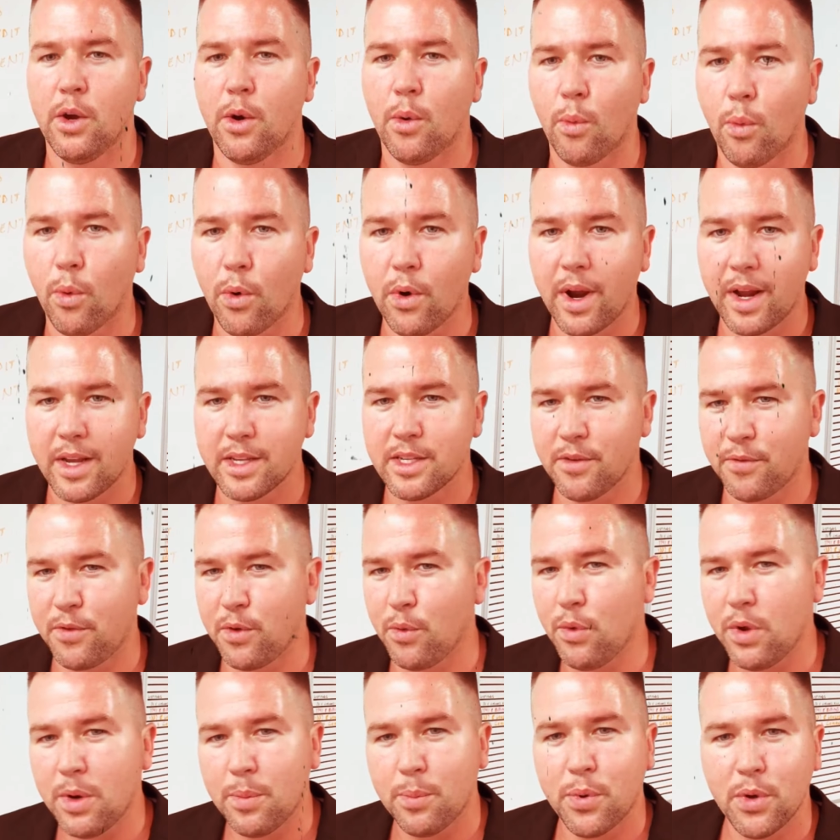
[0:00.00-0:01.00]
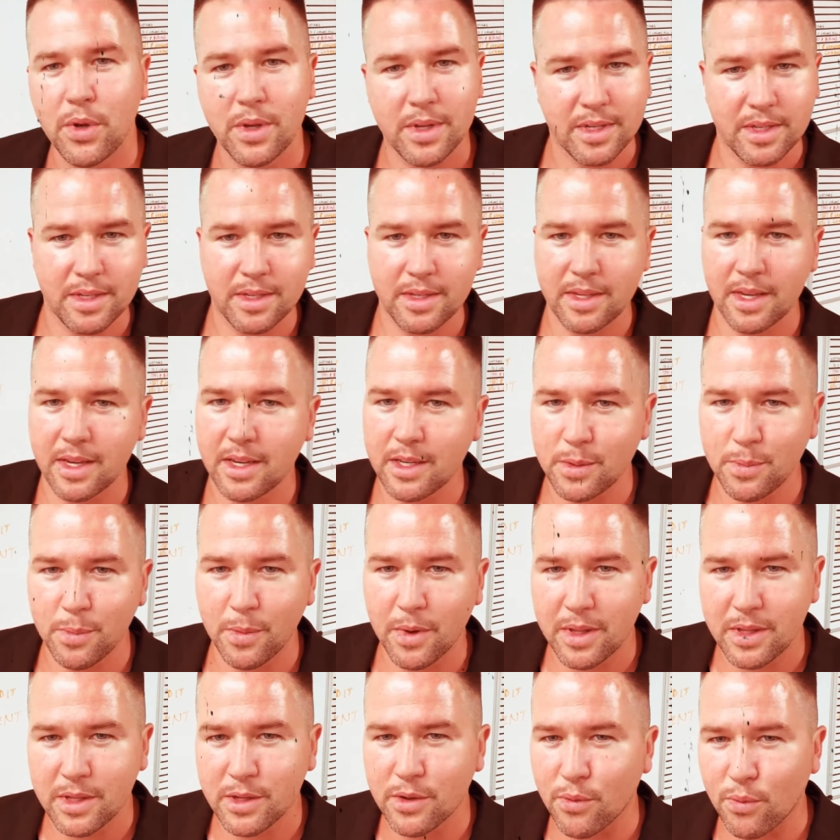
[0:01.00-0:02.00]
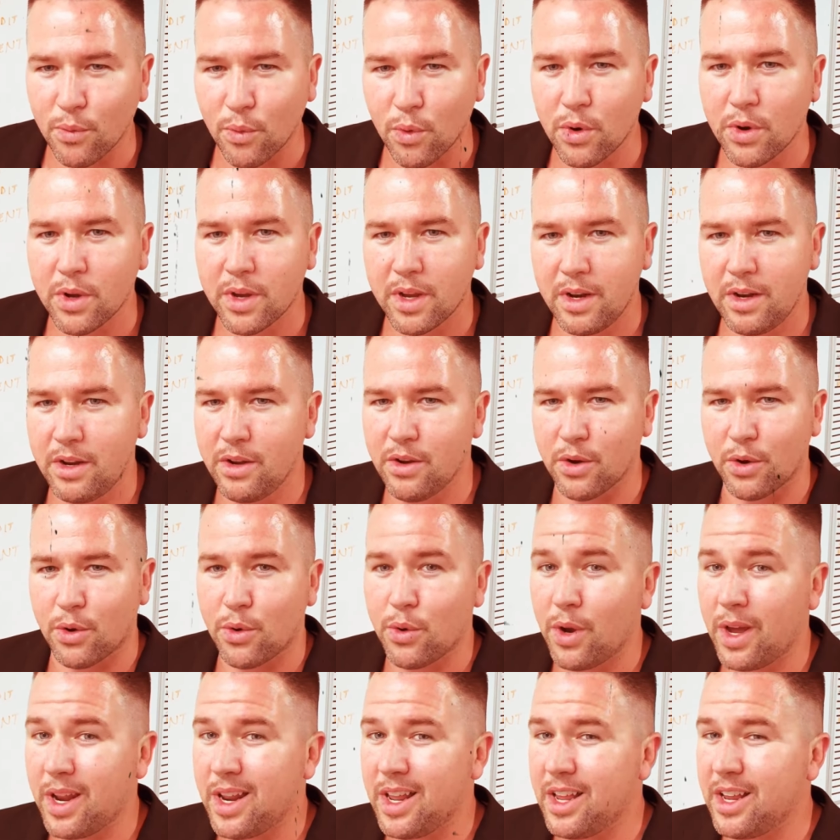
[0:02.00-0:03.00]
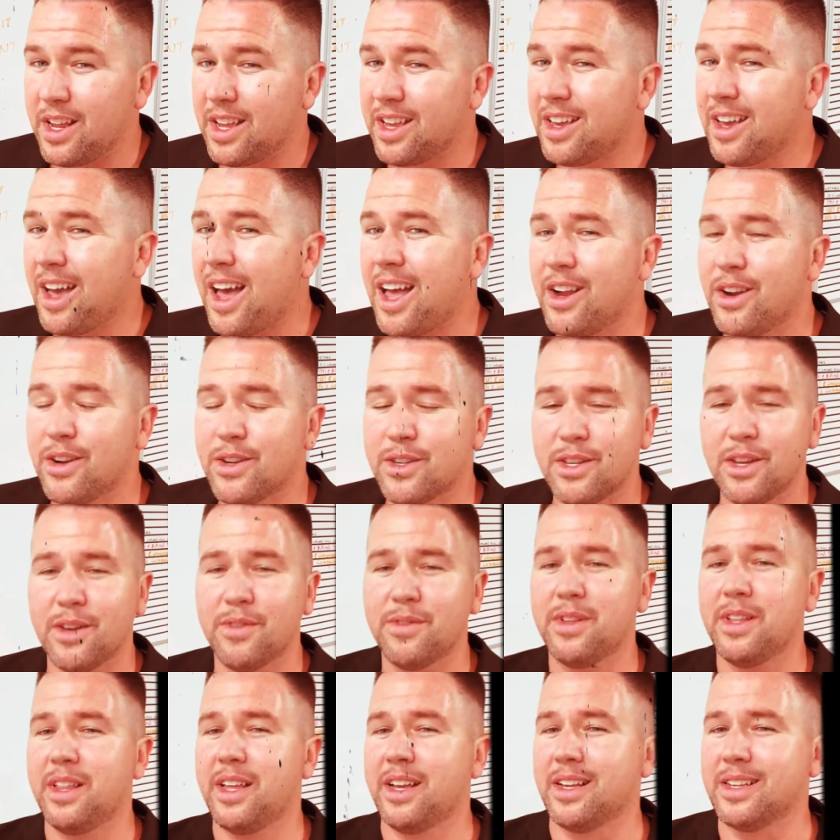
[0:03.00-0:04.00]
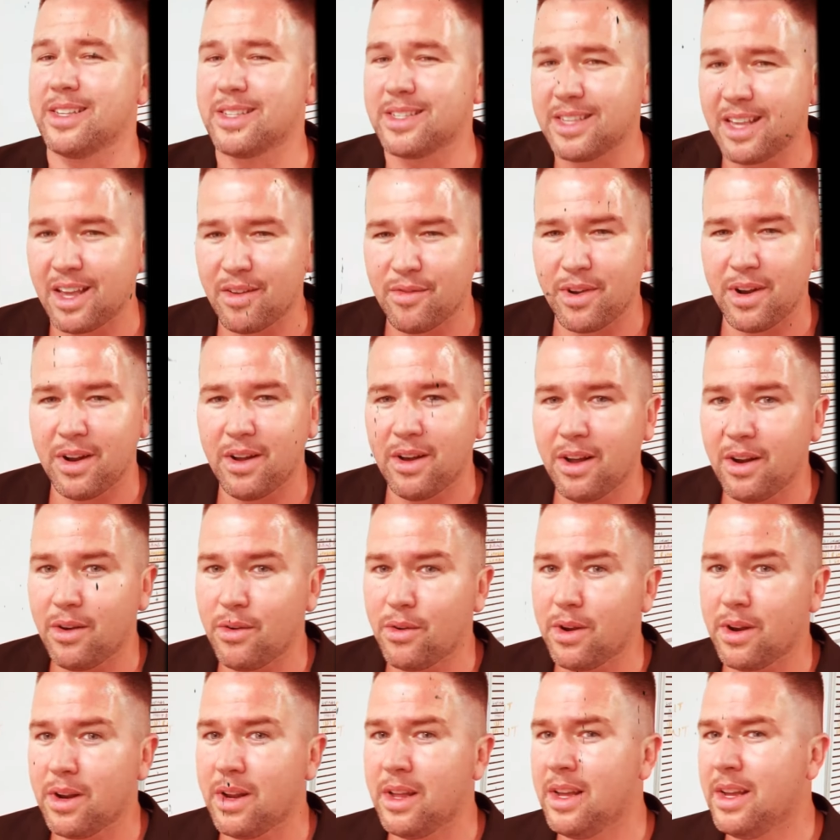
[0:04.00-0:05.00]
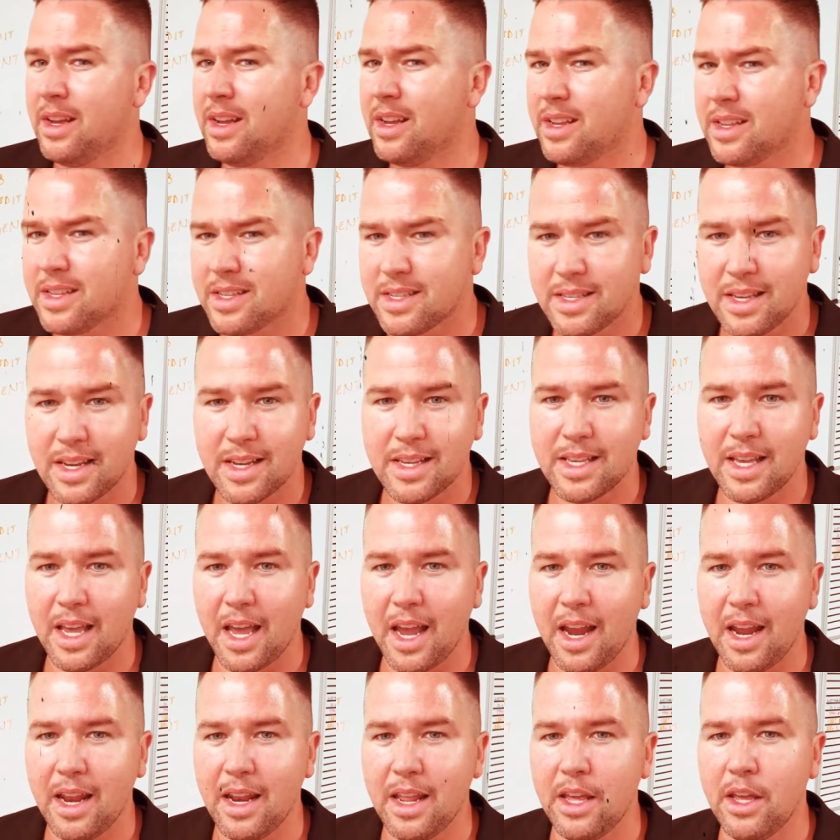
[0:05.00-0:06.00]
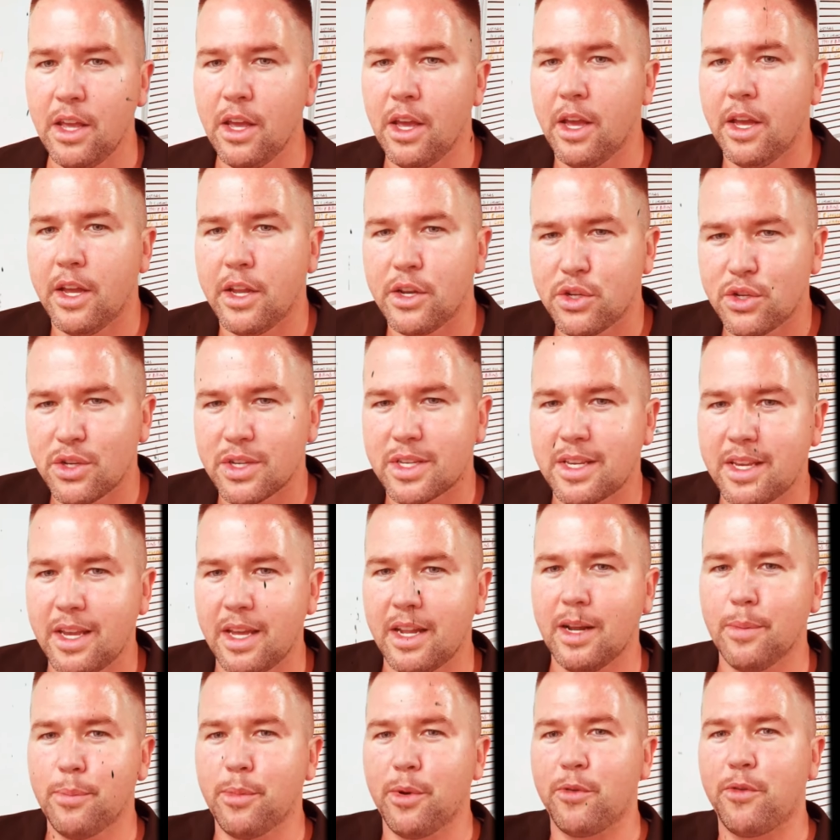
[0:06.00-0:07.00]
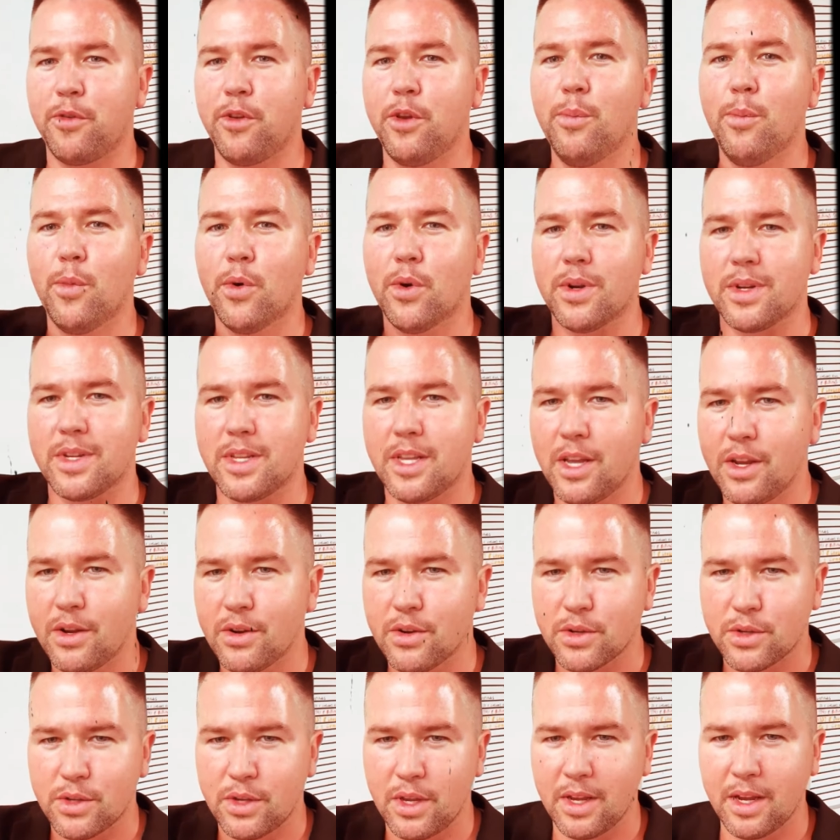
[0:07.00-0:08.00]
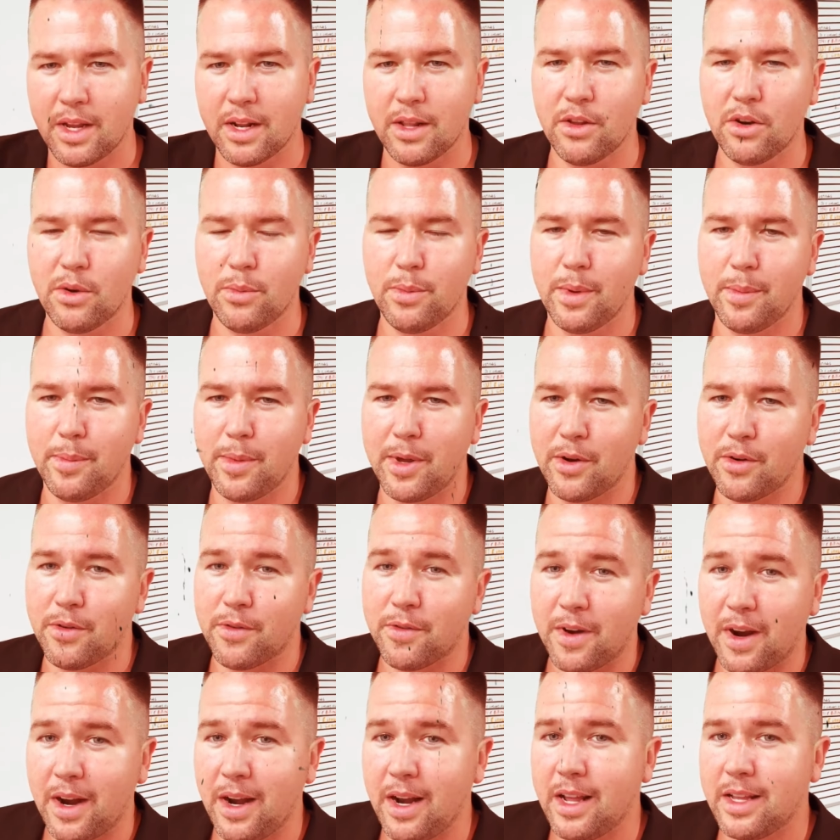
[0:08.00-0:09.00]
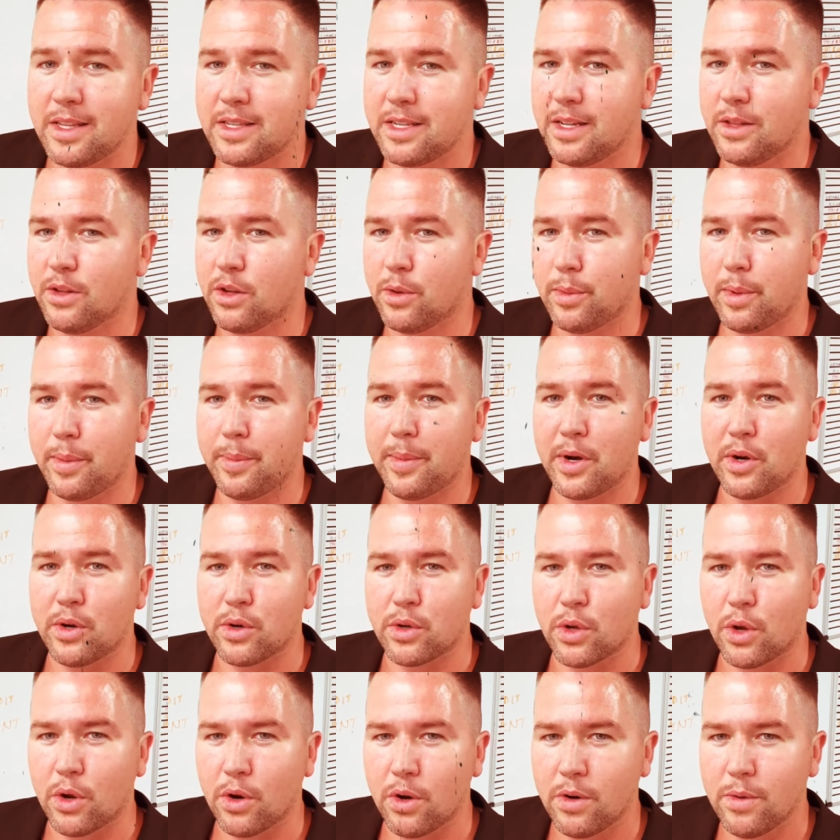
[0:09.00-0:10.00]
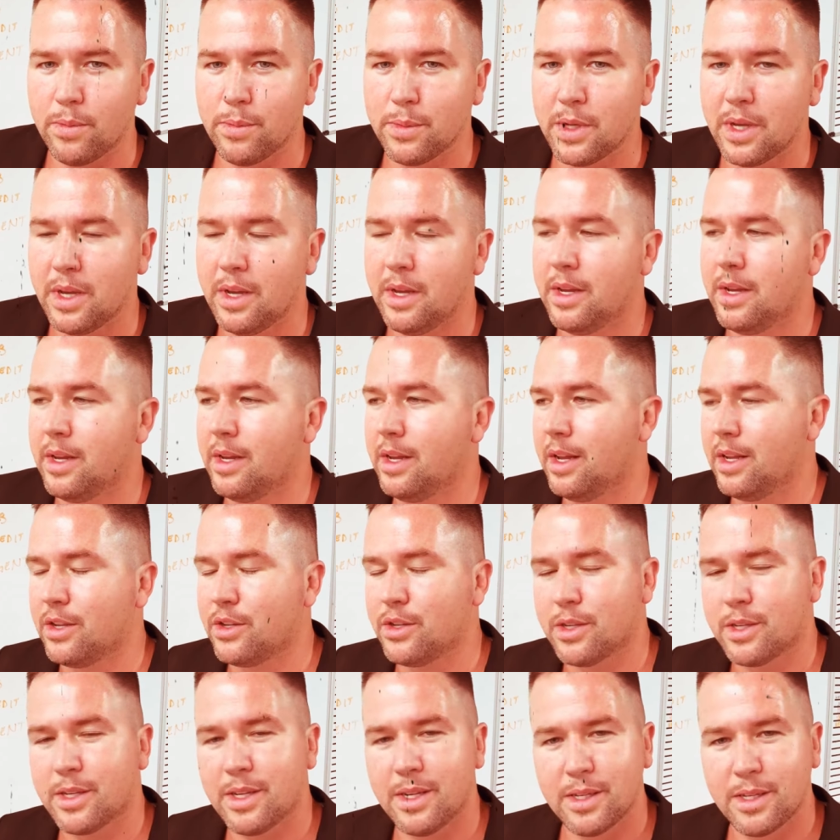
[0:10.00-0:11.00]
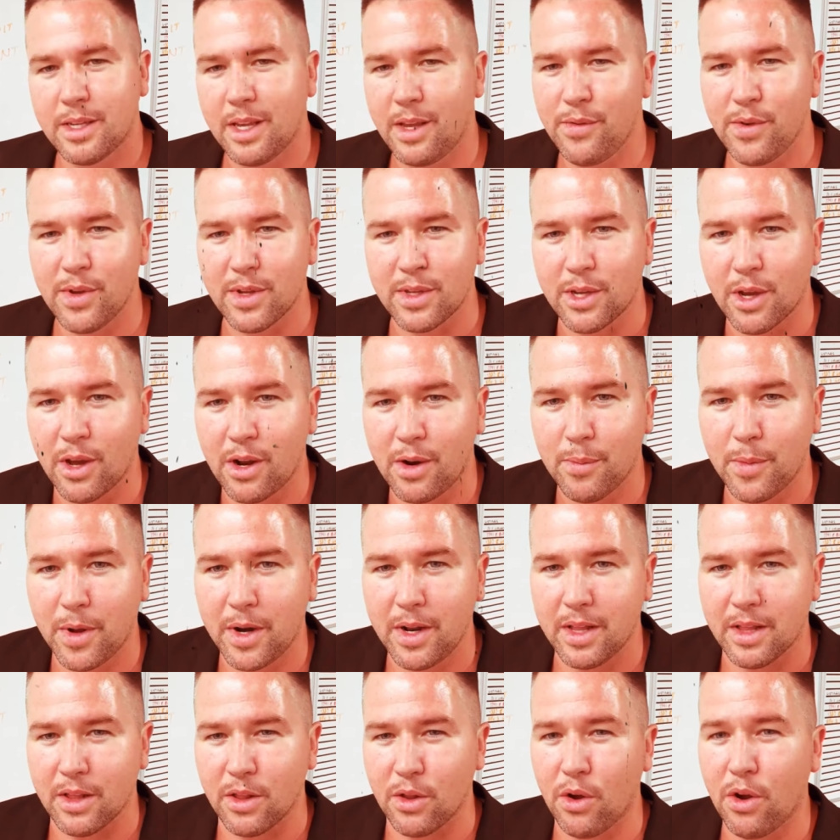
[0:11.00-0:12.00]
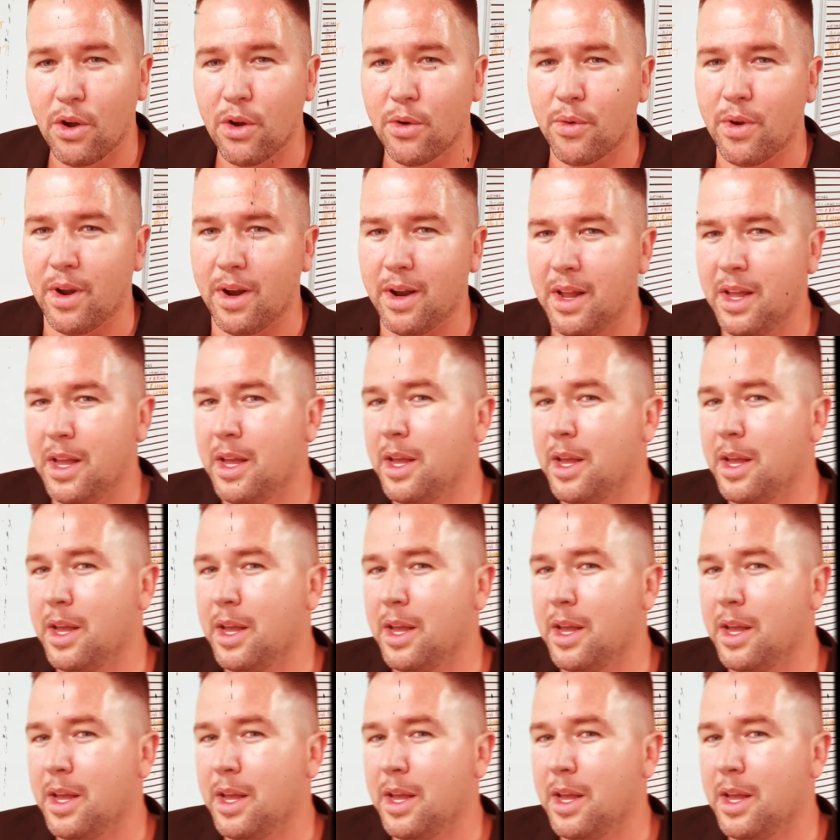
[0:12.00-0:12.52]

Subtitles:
Whereas if you would have put 6 months of work into your credit and got yourself to like a 700, 680, just get up a few more tiers so you get a little bit better financing, a little bit better terms, it's just gonna save you a ton of money in the long run.